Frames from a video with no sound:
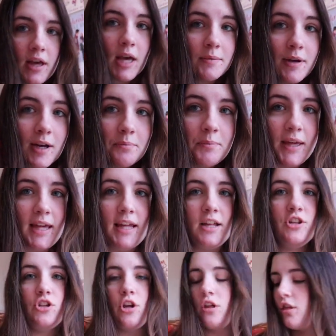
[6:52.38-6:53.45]
I'm on
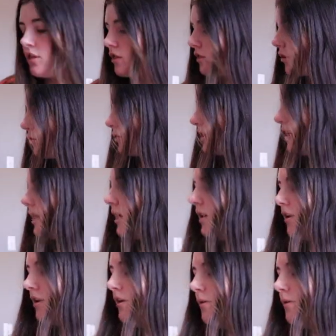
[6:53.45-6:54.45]
page 30.